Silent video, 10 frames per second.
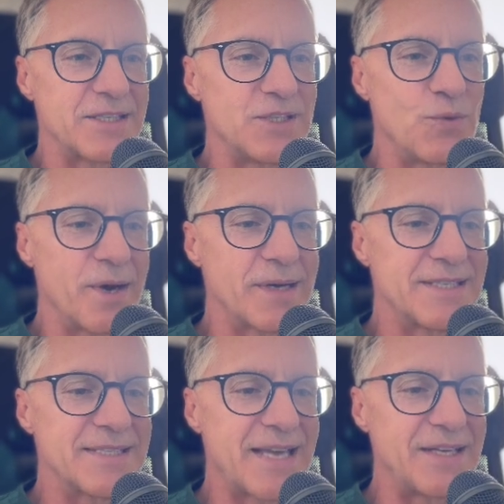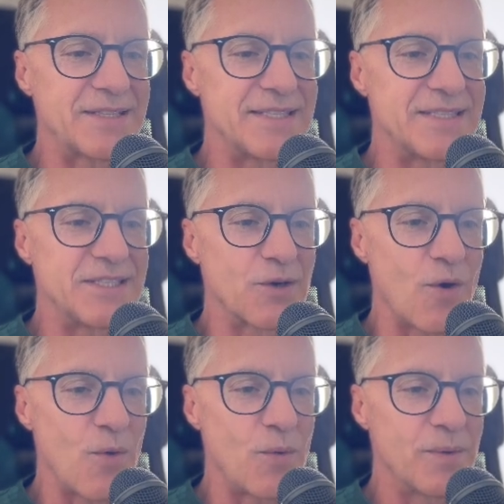You want it to scale to
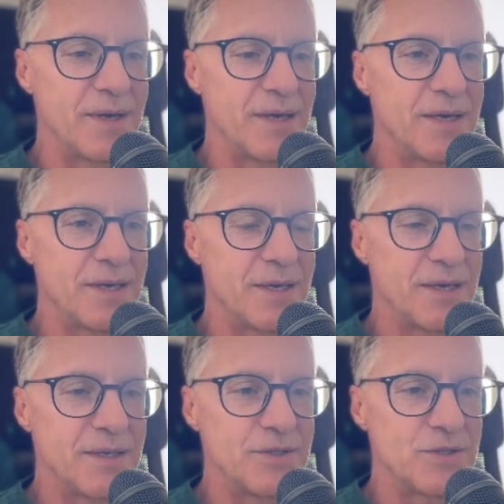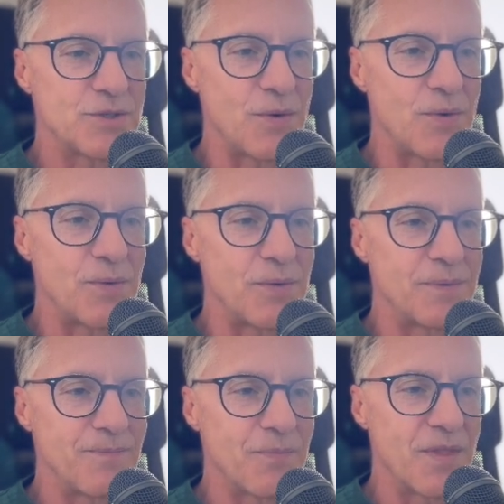0. So
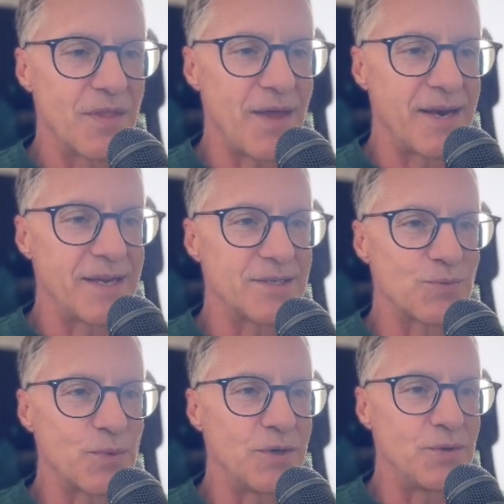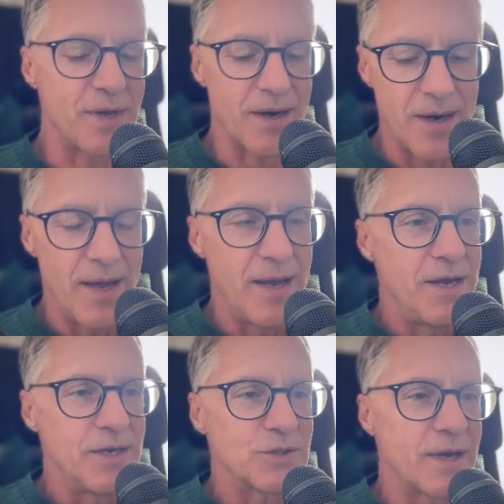that is what you do there.
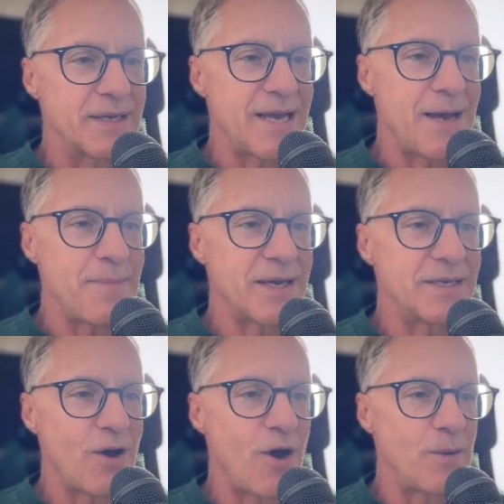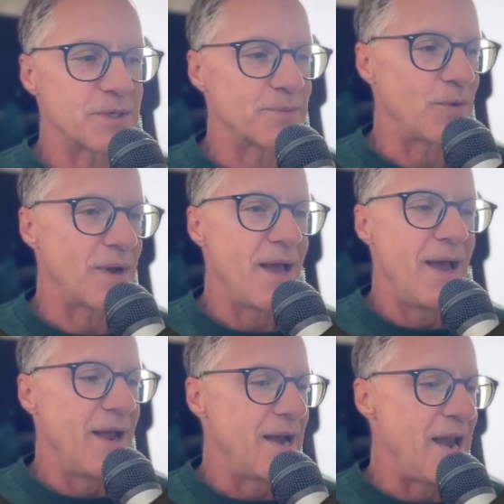So I'm going to tab back into object mode.
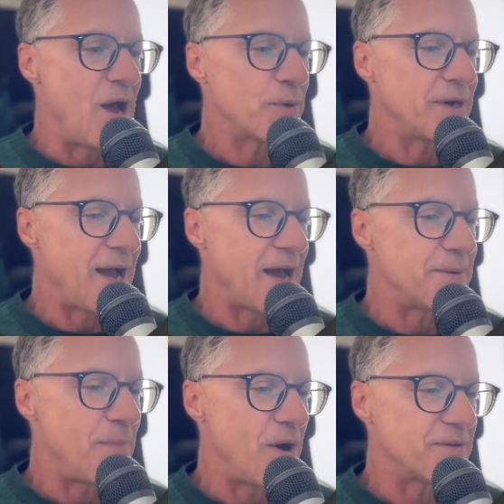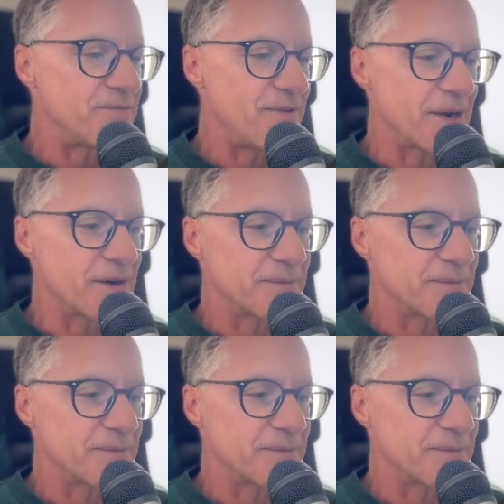Now we're going to add a modifier.